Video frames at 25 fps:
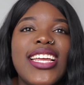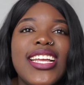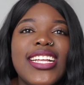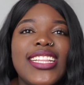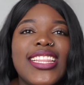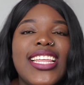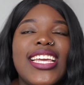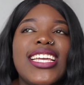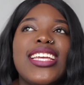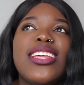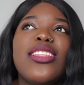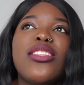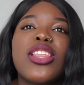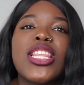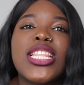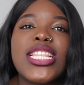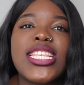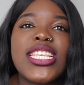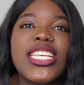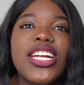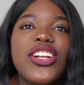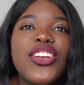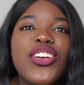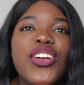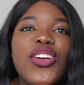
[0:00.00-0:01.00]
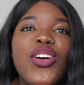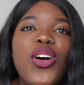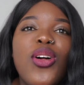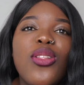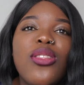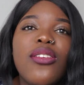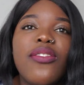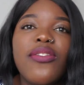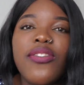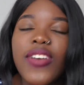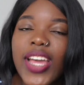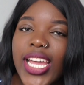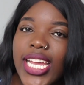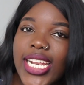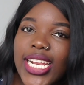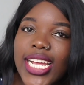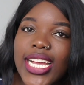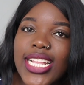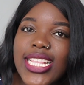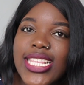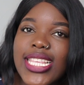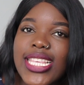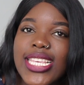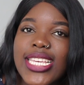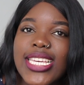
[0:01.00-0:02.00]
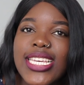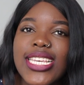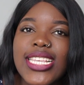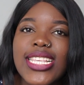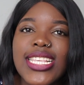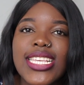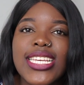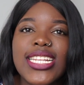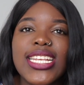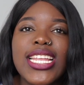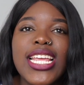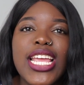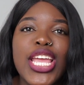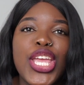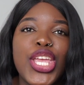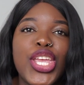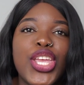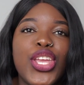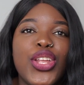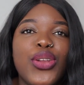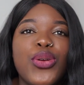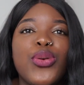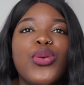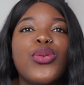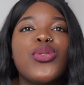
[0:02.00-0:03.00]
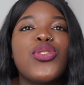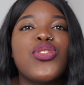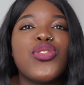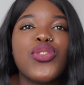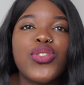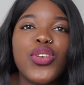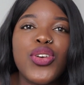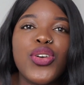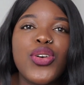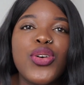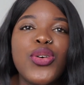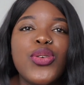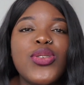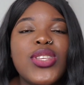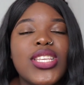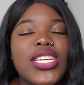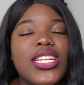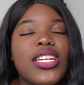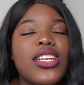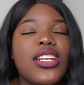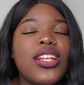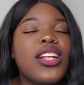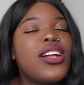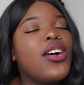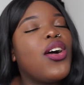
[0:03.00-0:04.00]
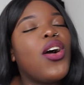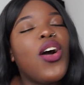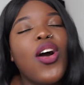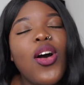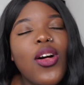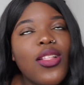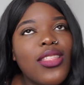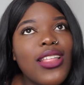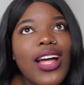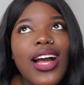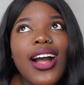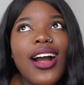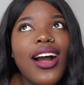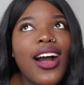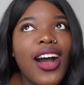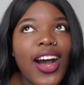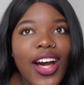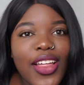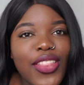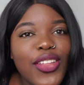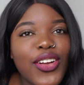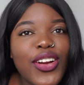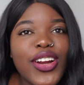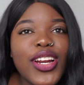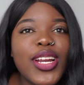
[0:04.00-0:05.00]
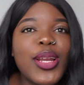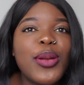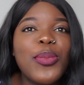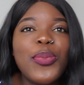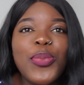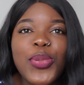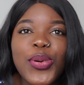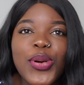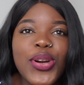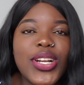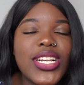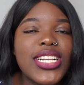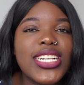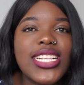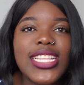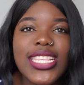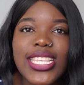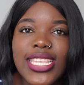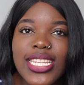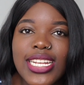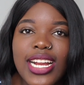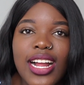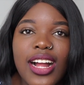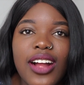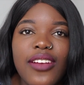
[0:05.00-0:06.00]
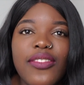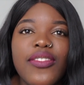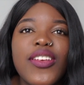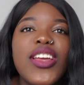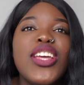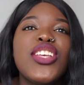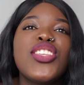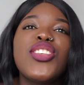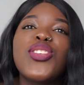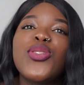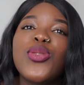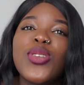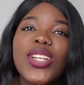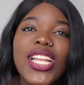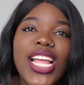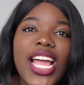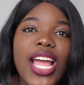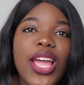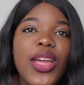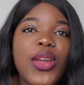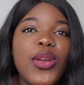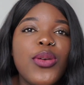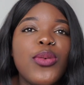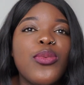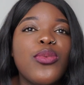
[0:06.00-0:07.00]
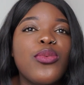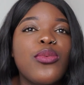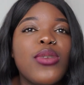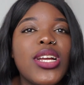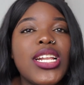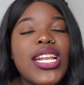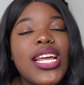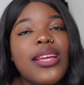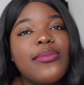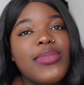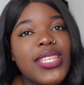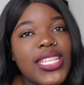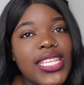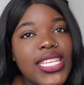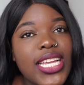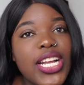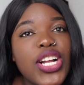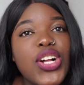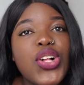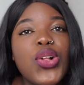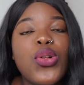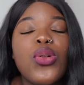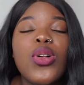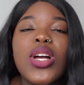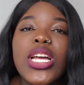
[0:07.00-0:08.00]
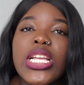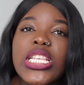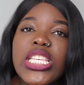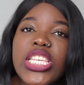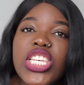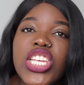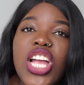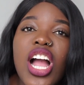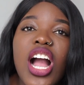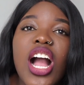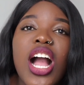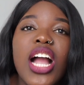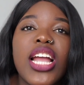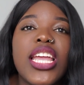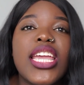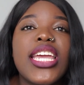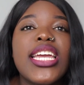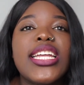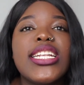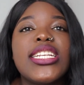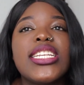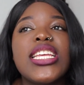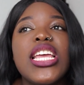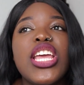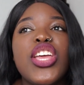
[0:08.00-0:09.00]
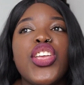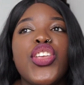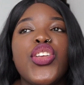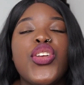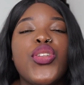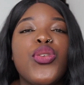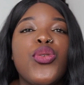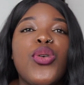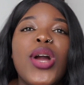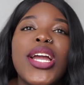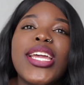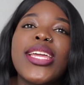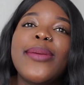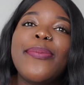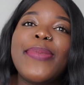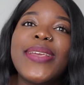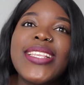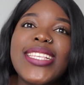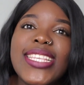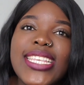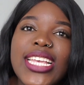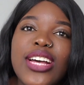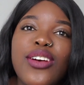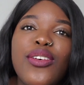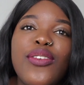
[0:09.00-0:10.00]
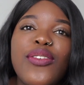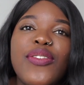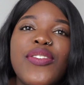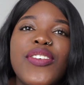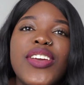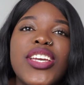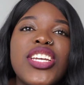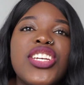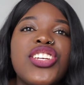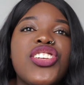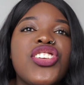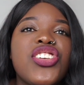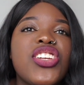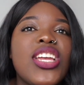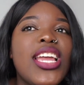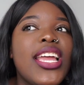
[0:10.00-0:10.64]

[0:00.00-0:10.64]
like consider all the finances and, you know, schools and all that other important stuff. So now when I'm single and young and, you know, I can be selfish,